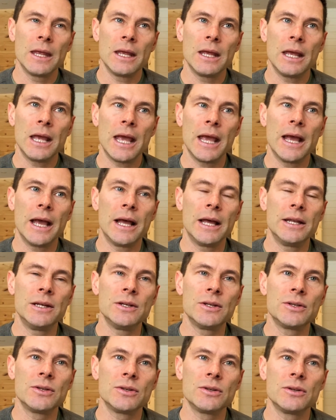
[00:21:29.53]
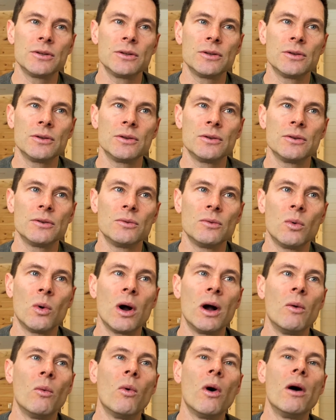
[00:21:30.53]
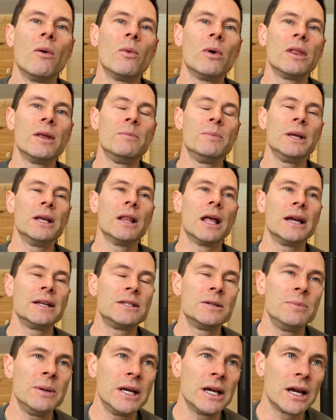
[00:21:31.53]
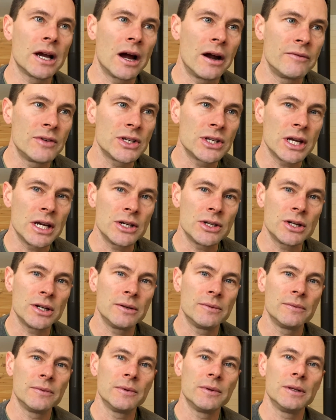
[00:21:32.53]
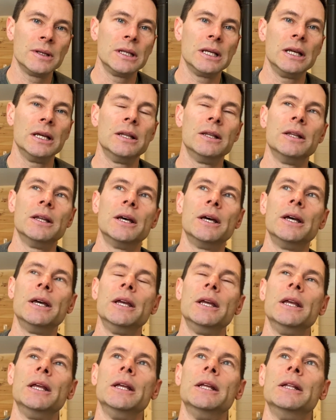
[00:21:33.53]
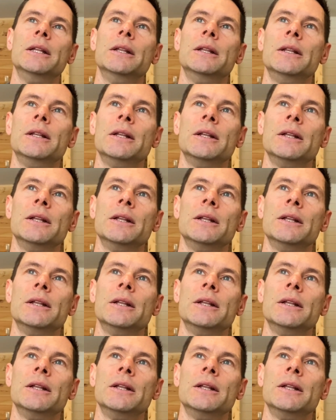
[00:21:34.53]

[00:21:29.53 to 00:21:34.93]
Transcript: And what will it be like to be in conversation in